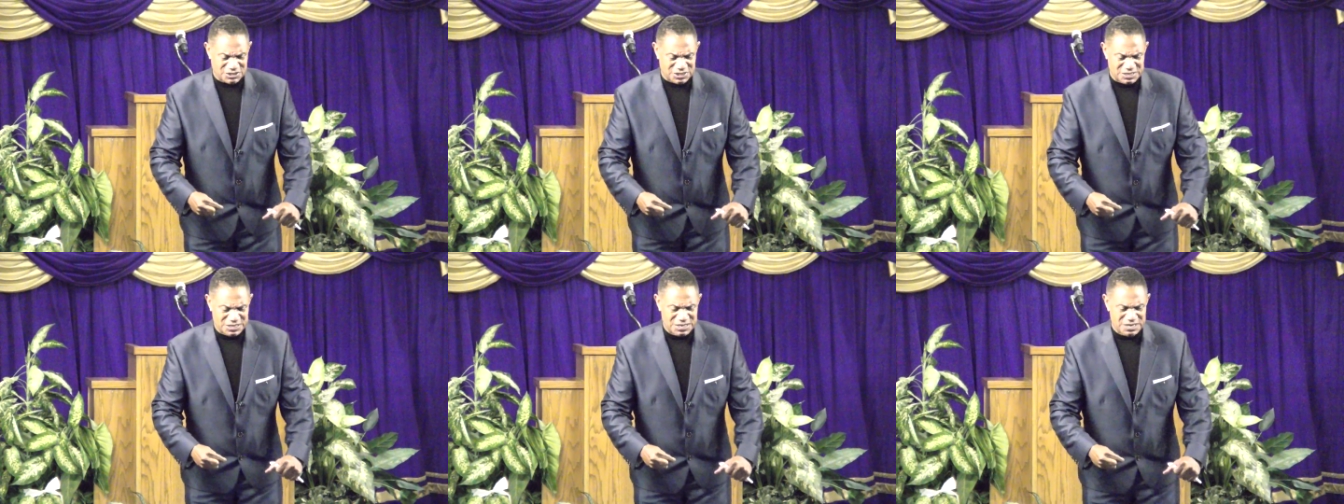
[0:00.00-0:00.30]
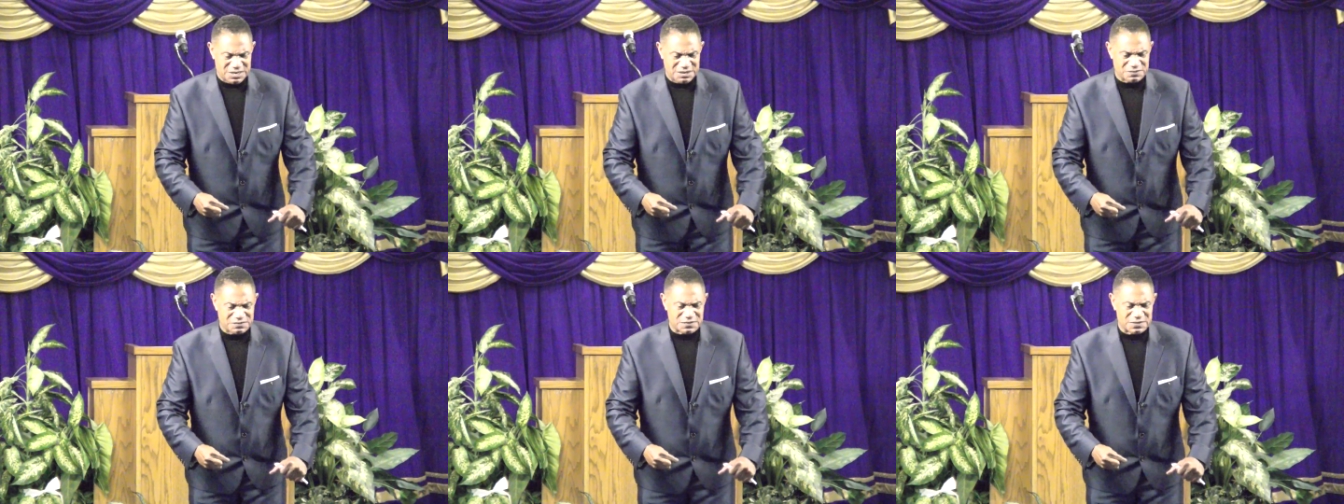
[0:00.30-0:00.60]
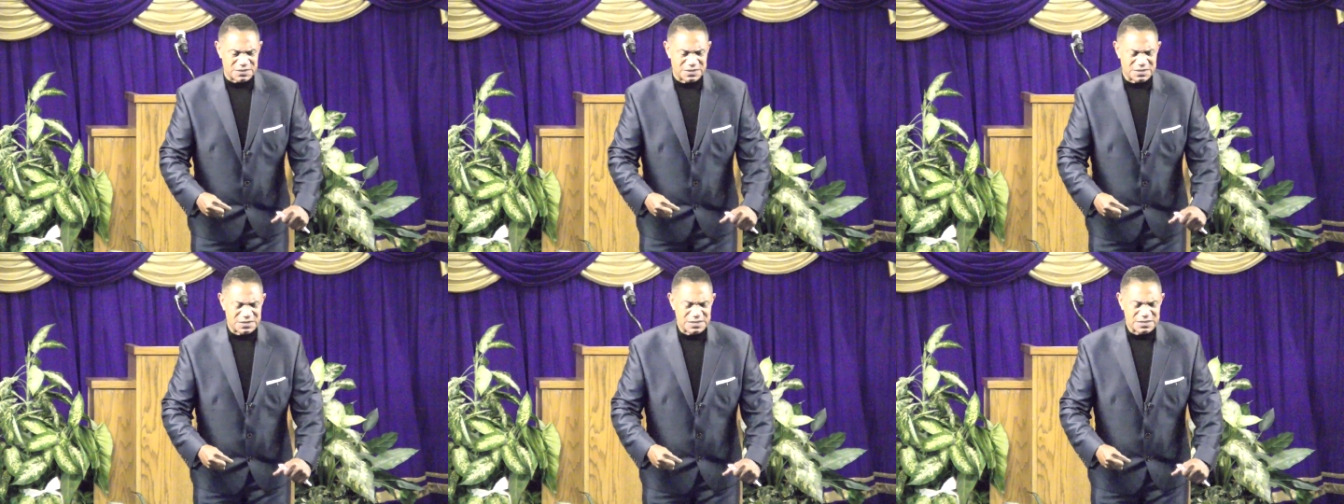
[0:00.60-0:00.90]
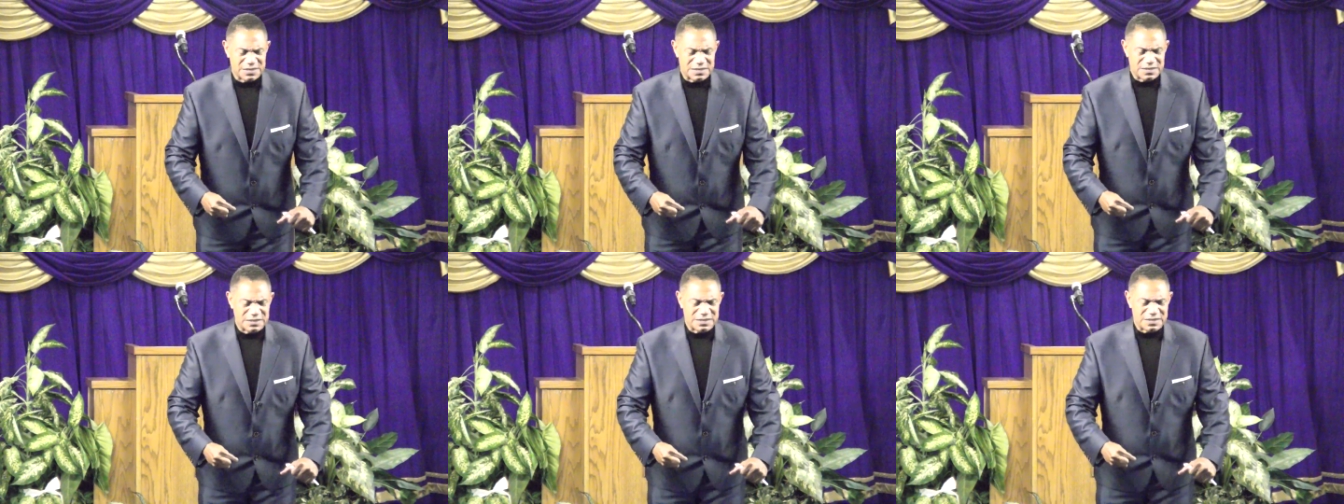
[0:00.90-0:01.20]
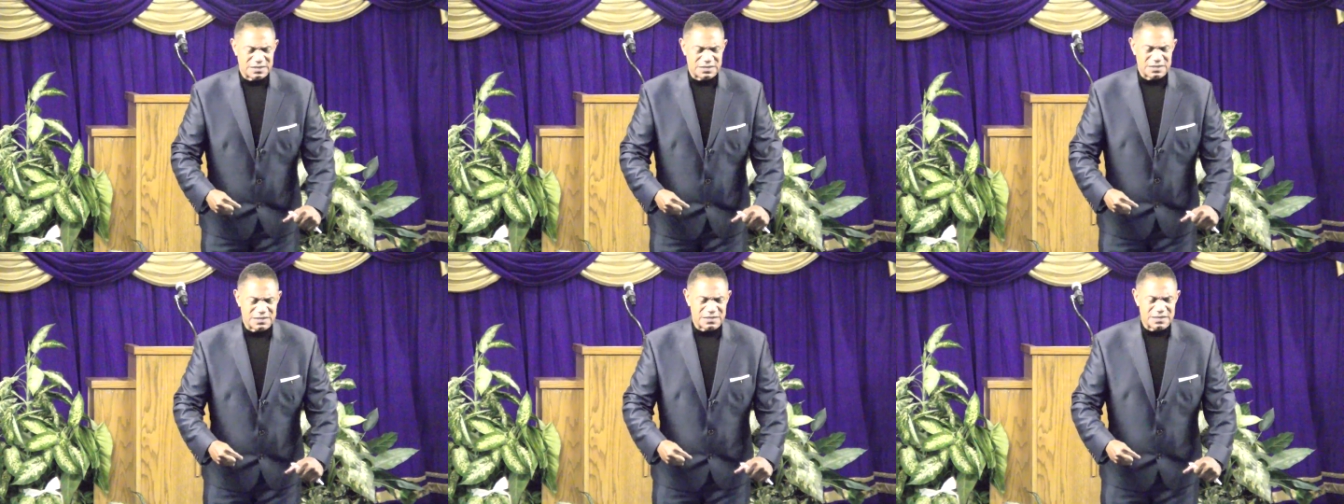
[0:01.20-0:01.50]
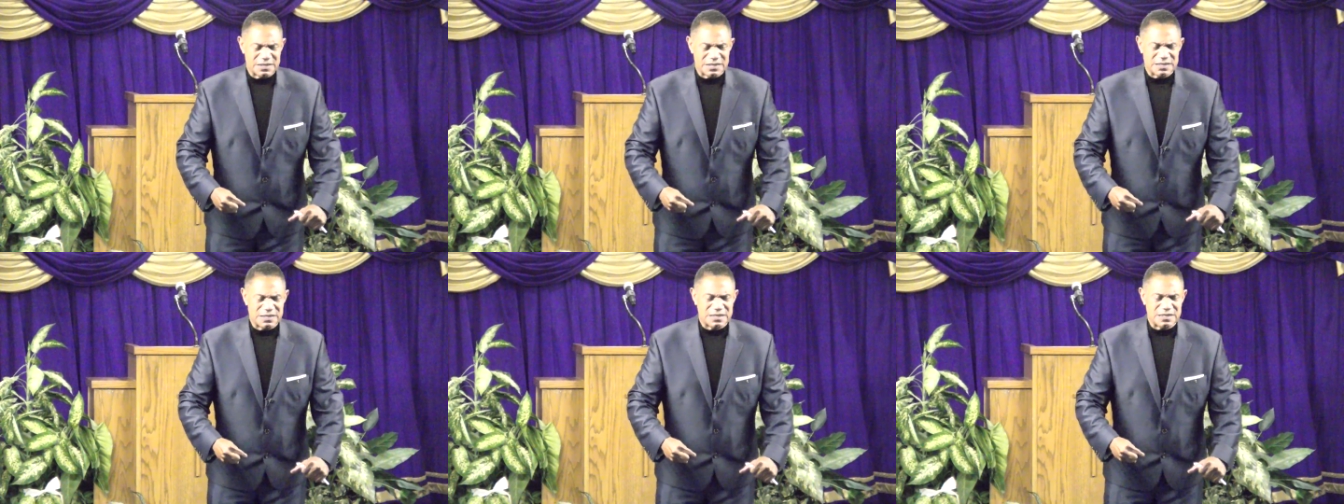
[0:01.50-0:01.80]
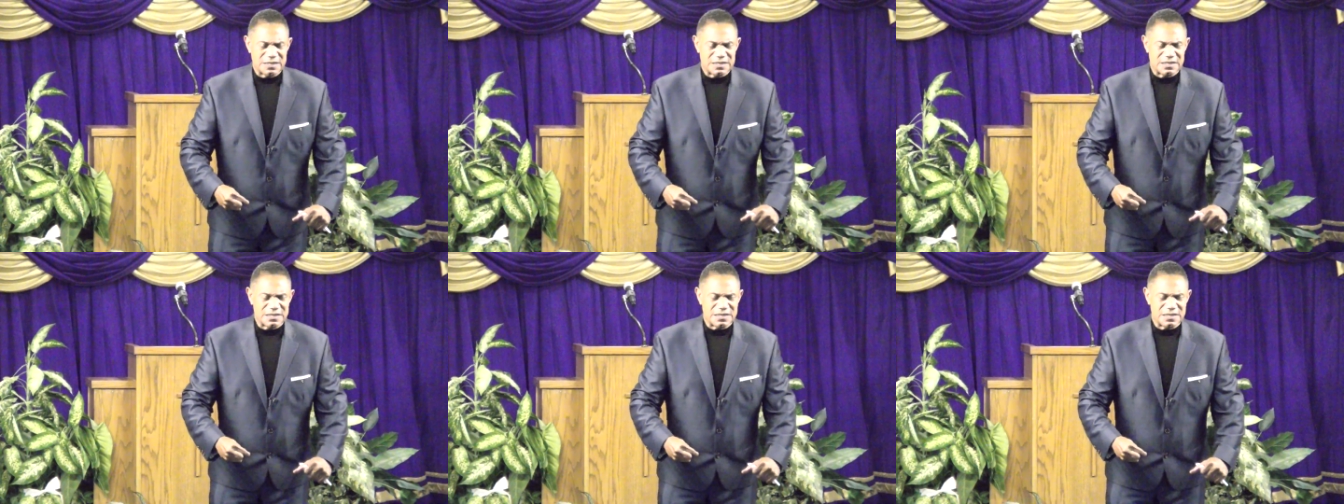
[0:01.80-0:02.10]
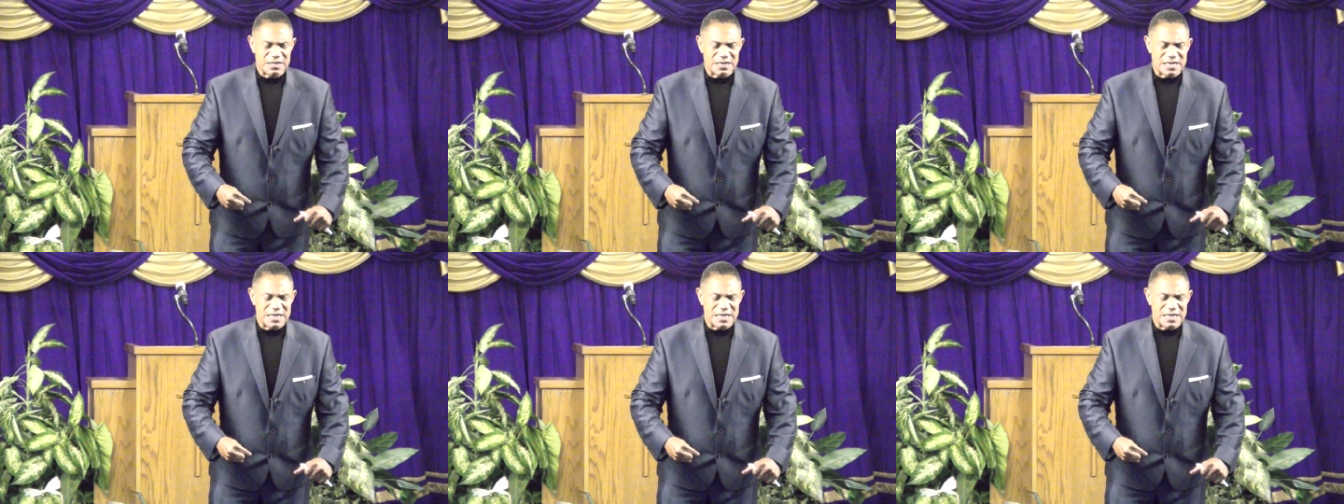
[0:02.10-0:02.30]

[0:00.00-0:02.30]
enough. Just enough. Just enough.